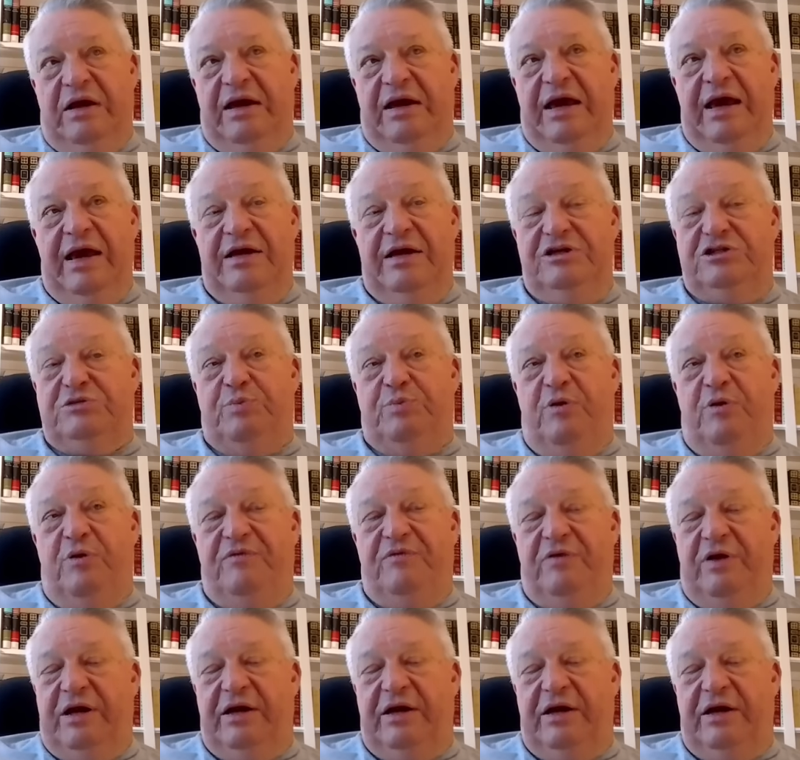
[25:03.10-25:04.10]
again is
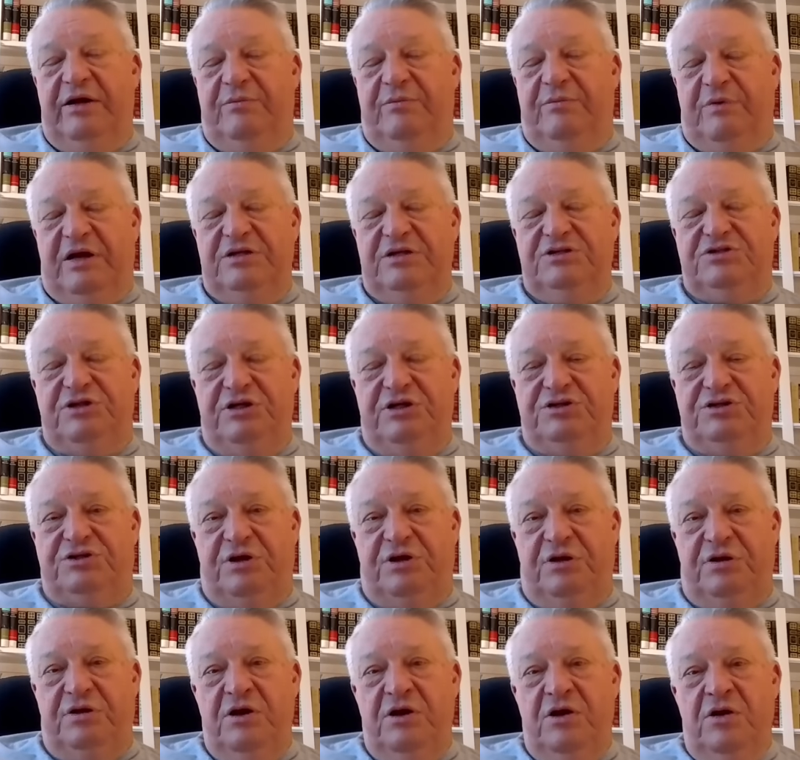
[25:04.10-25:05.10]
perfectly
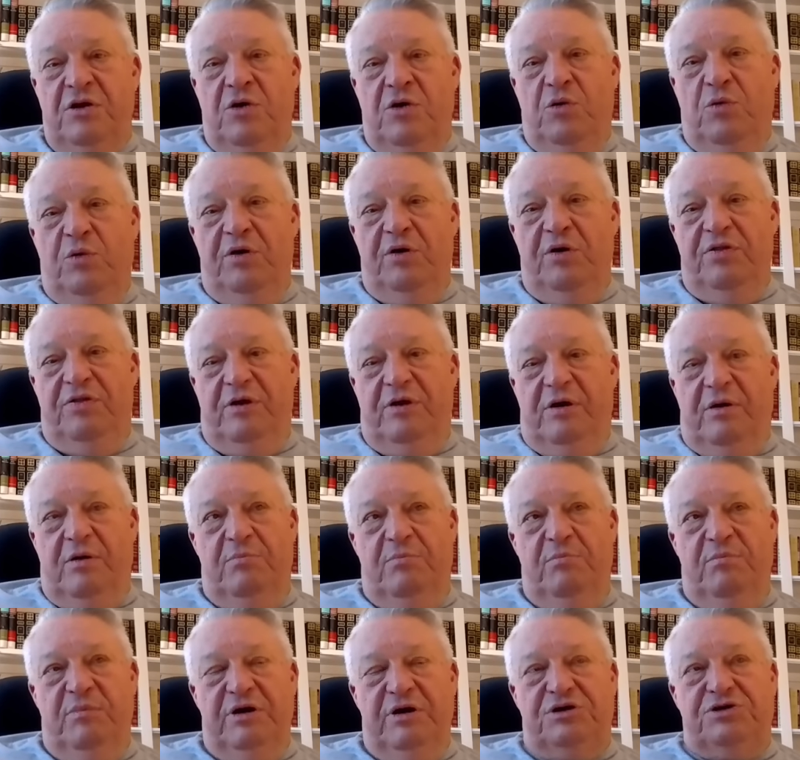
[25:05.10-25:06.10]
consistent with
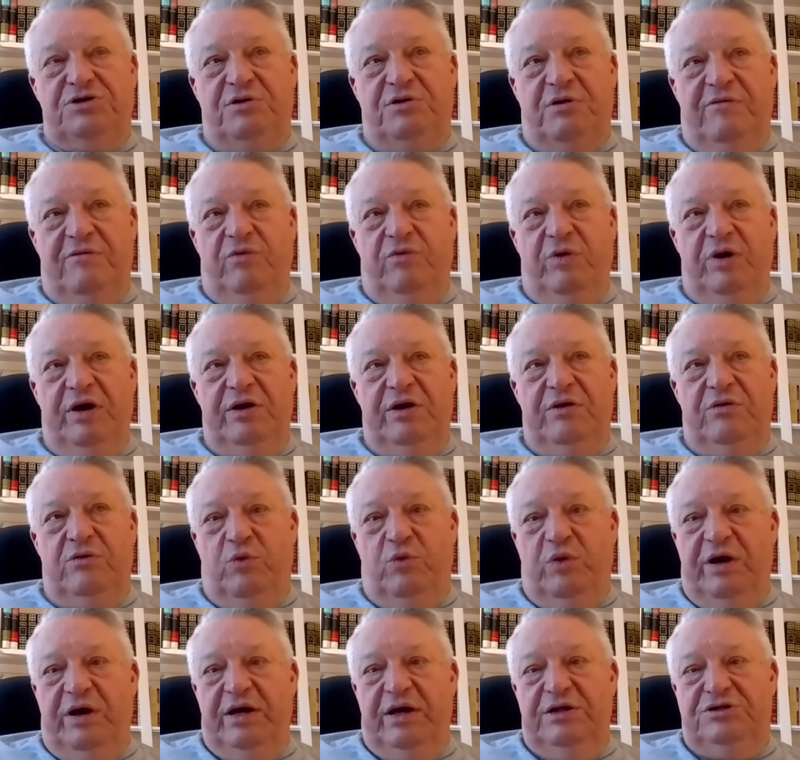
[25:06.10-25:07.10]
the mixture of wheat
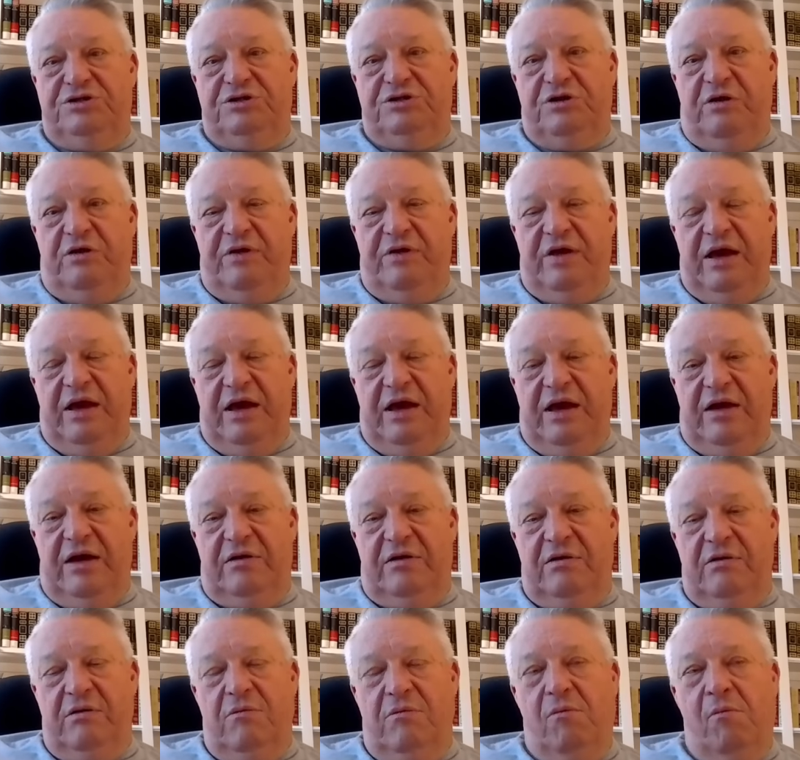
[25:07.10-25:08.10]
and weeds till the
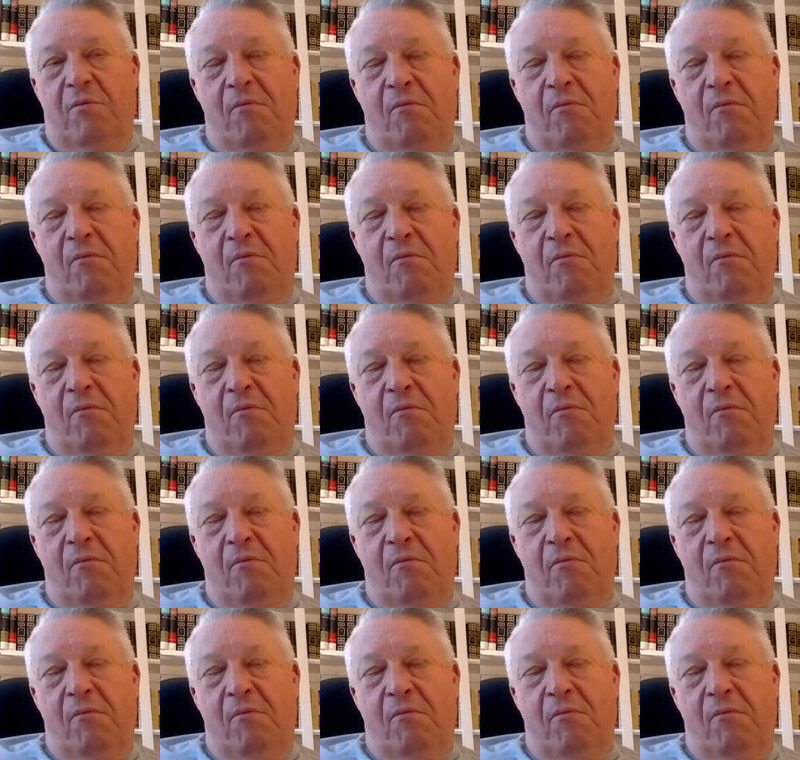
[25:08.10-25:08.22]
end.